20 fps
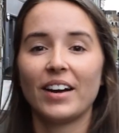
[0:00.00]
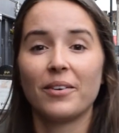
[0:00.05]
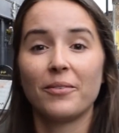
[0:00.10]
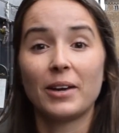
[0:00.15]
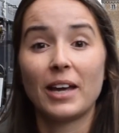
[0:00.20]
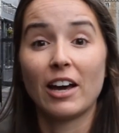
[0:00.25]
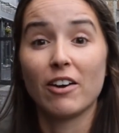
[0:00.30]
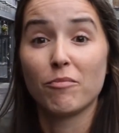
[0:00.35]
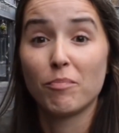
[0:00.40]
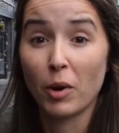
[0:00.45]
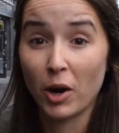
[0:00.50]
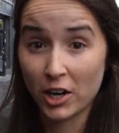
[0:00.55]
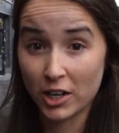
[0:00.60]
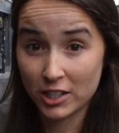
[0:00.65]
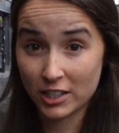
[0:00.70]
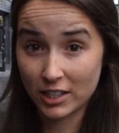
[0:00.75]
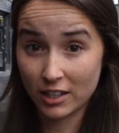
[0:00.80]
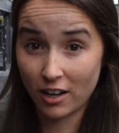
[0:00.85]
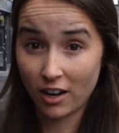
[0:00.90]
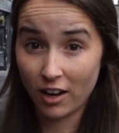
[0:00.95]
We have
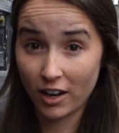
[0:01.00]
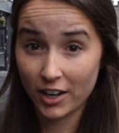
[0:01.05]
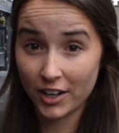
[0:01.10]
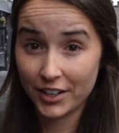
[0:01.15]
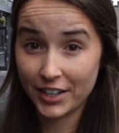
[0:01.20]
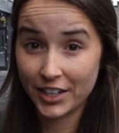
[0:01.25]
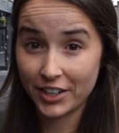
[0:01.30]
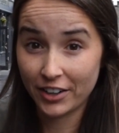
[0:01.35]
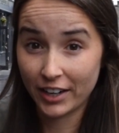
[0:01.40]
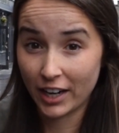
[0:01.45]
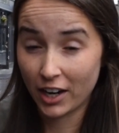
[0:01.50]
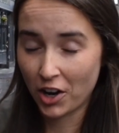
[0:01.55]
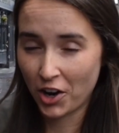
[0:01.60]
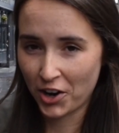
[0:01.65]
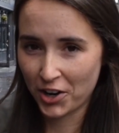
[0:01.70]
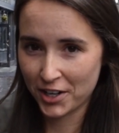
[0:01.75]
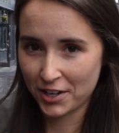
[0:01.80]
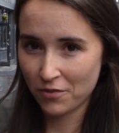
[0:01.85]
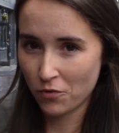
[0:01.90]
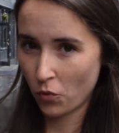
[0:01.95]
parked the car here in
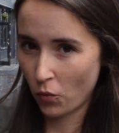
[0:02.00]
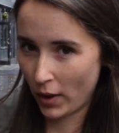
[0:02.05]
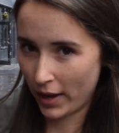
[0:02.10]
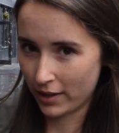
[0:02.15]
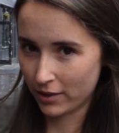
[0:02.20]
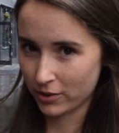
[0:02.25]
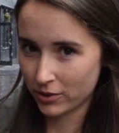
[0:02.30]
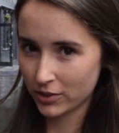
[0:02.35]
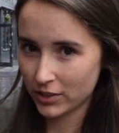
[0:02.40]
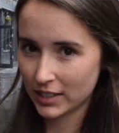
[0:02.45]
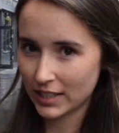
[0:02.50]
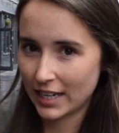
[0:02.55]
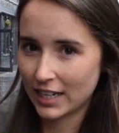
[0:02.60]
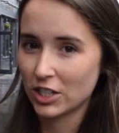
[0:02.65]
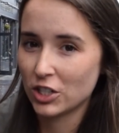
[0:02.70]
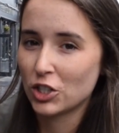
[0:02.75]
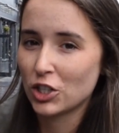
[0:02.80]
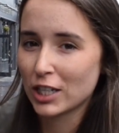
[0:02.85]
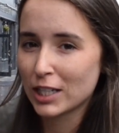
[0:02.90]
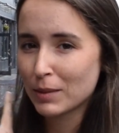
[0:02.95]
Cardiff, Wales,
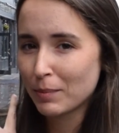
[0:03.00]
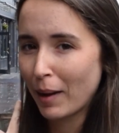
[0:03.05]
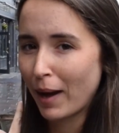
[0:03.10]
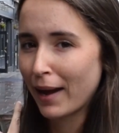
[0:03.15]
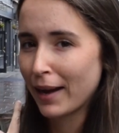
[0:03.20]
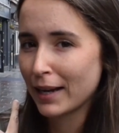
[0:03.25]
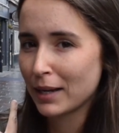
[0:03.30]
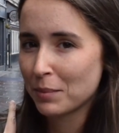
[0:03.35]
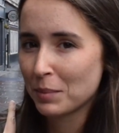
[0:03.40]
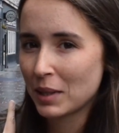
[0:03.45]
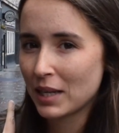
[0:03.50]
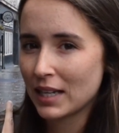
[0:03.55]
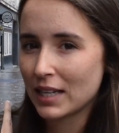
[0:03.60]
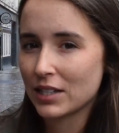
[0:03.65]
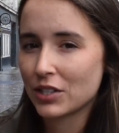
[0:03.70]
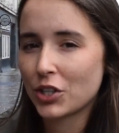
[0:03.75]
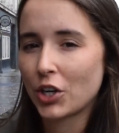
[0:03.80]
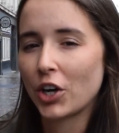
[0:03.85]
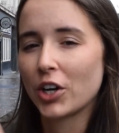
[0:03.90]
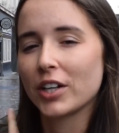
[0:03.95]
and just behind me
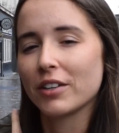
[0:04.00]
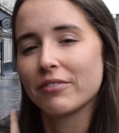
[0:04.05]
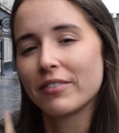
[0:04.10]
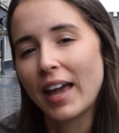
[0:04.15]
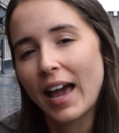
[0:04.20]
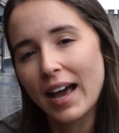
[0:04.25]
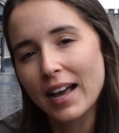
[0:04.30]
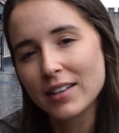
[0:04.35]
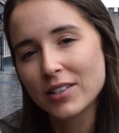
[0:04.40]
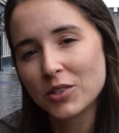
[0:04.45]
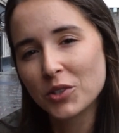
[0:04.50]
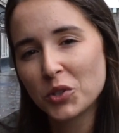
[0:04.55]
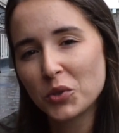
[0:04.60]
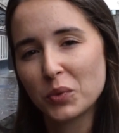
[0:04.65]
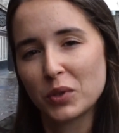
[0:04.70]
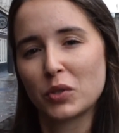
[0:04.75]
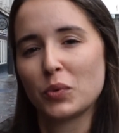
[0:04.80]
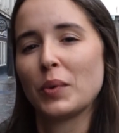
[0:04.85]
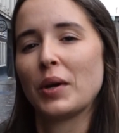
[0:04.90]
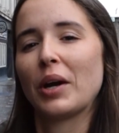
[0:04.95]
is Cardiff Castle,
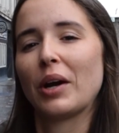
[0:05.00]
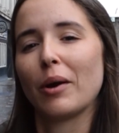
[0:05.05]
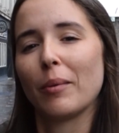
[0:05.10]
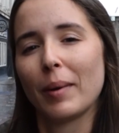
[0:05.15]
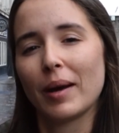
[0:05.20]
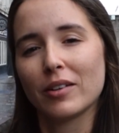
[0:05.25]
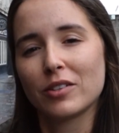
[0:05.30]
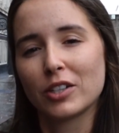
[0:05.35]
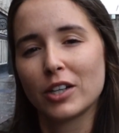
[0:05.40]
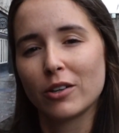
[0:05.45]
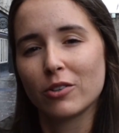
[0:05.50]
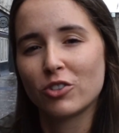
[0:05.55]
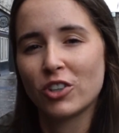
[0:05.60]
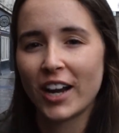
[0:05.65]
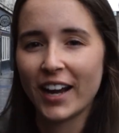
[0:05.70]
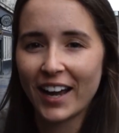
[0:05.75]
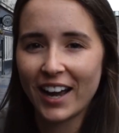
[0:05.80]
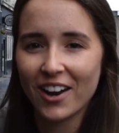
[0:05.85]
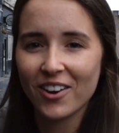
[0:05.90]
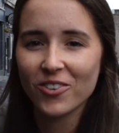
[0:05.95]
which we are about to go
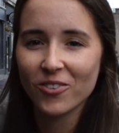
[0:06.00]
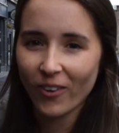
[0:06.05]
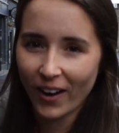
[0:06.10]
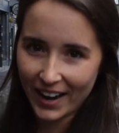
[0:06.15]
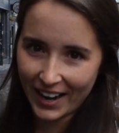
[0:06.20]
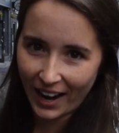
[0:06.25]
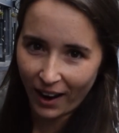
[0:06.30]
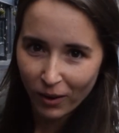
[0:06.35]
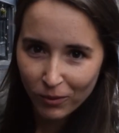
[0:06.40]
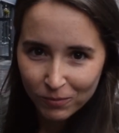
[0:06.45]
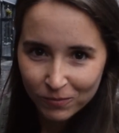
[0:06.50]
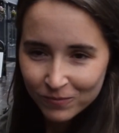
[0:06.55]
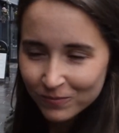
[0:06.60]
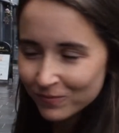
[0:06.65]
check out right now.